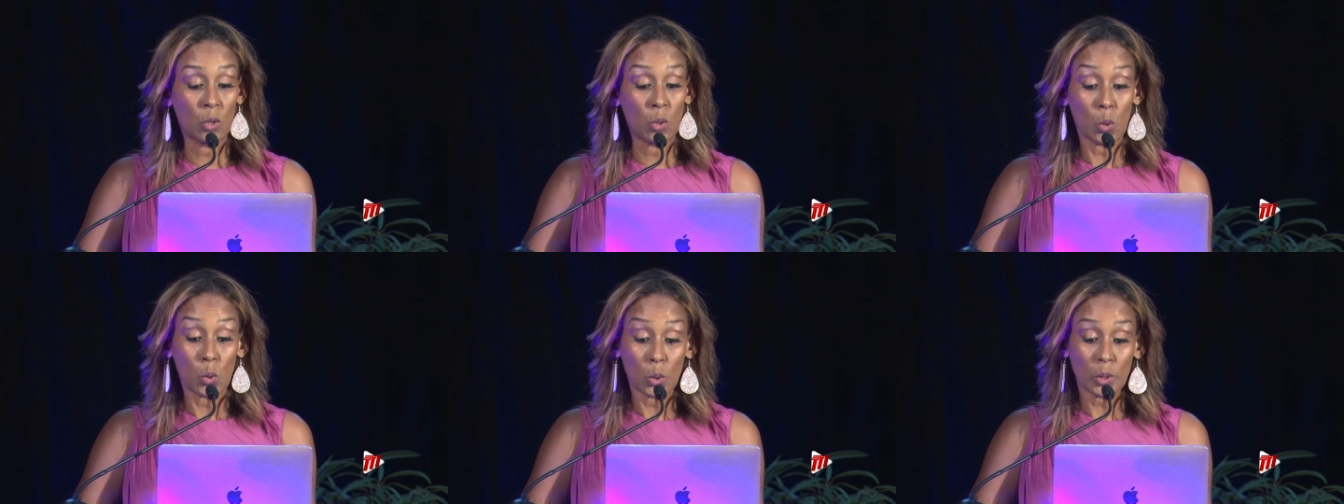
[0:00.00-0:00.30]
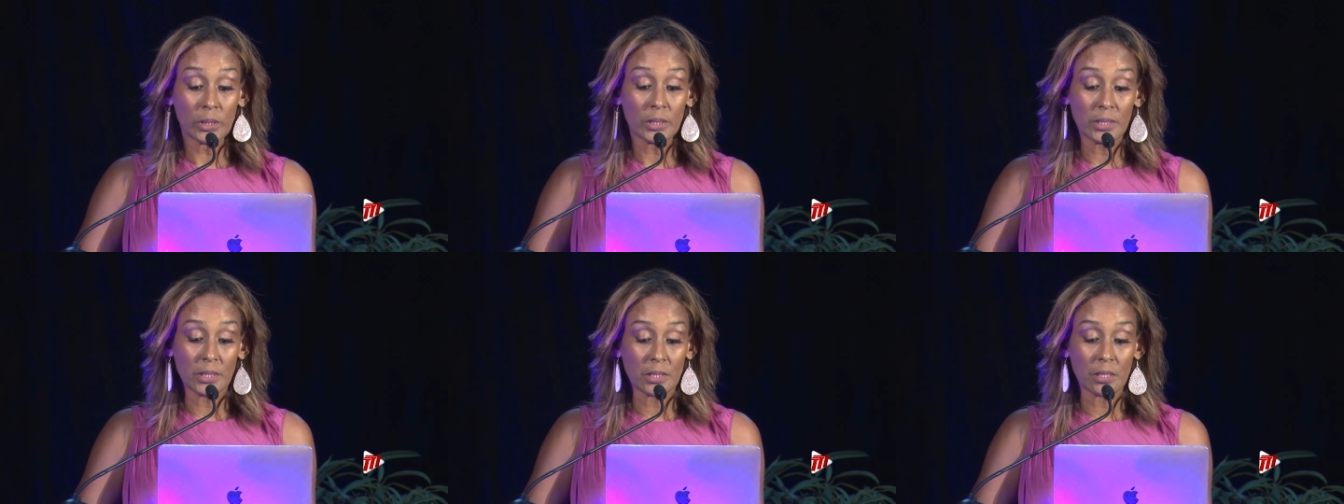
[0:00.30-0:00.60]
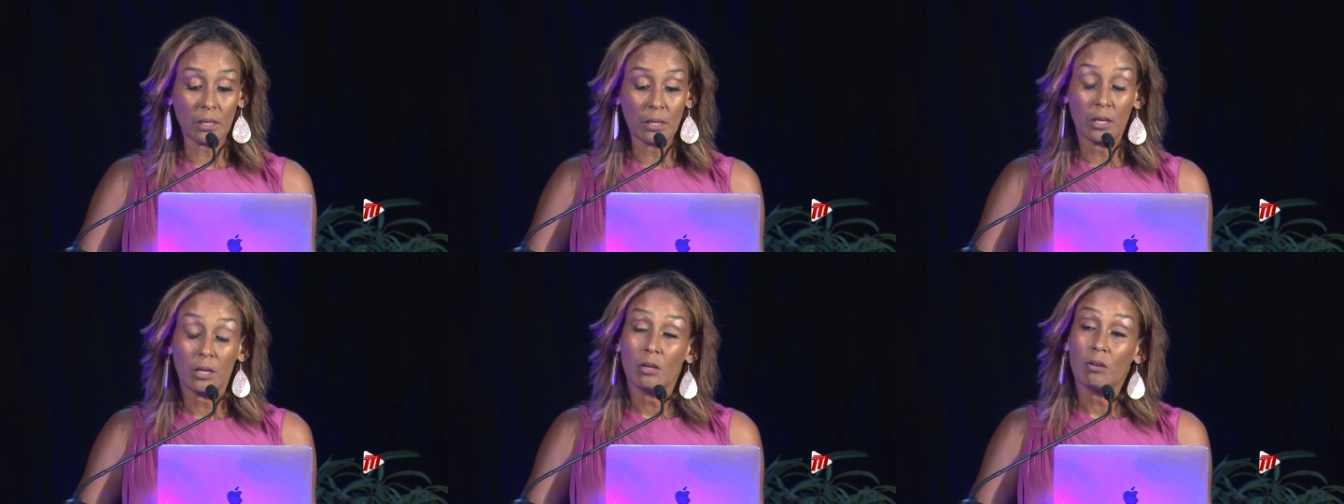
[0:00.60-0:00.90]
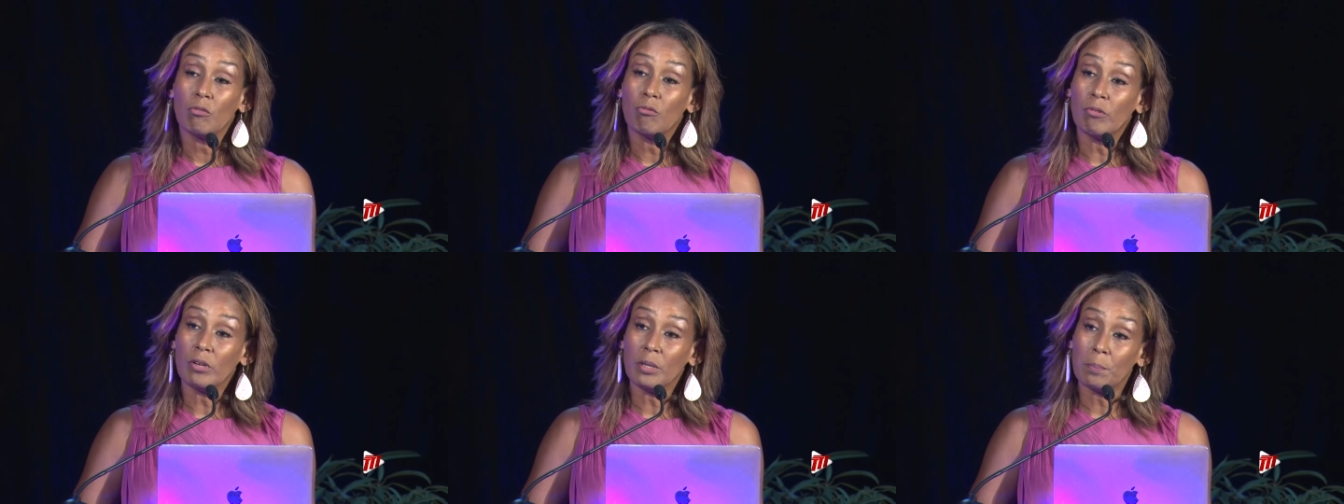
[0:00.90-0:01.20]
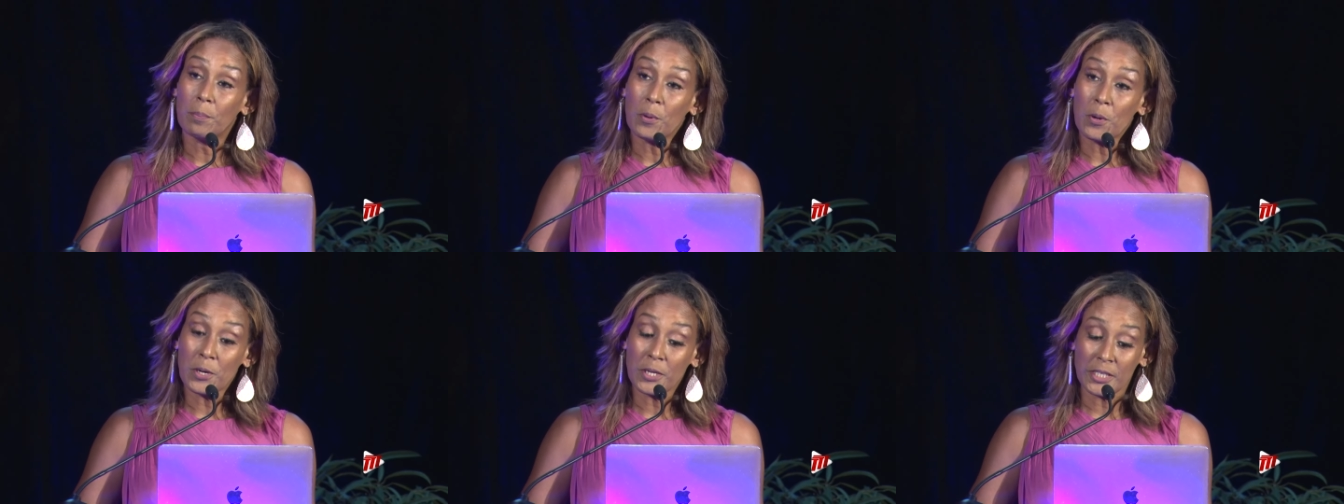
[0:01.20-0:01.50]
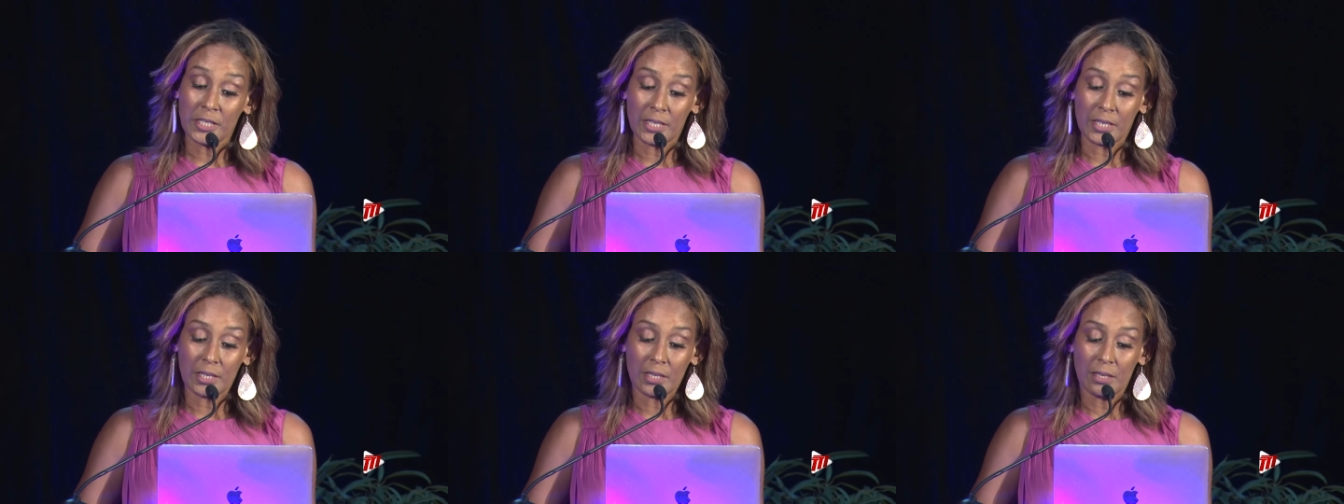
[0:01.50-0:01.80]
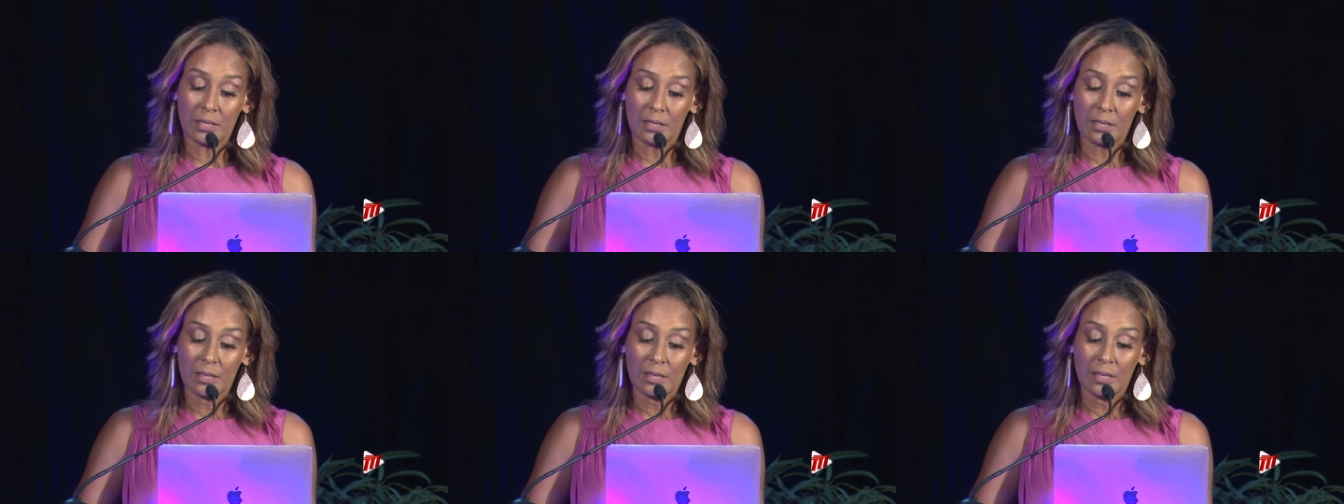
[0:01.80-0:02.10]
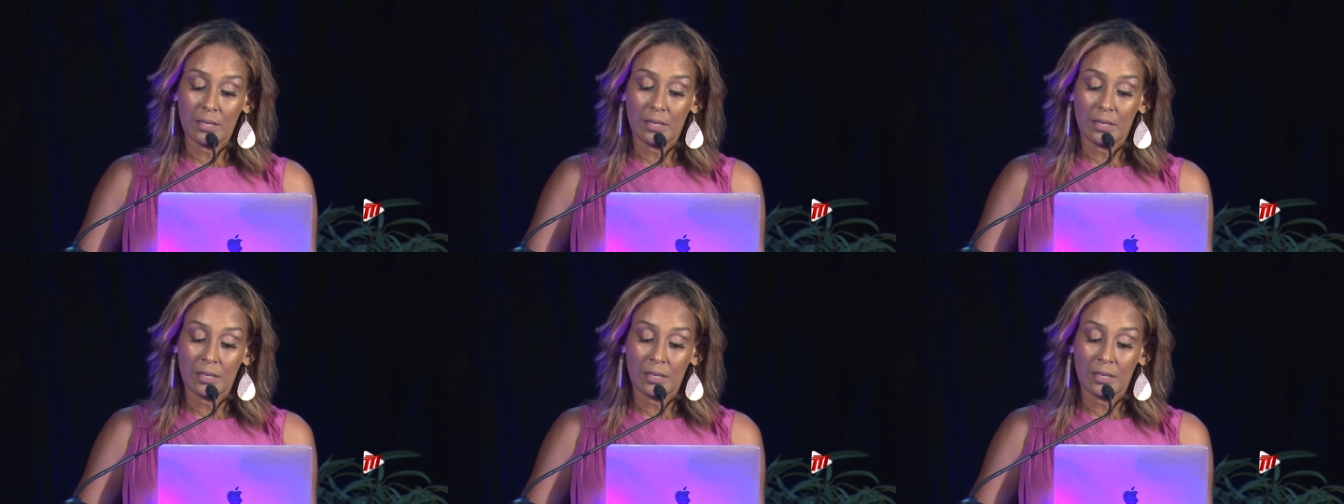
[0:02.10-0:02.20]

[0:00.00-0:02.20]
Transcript: Goals, reported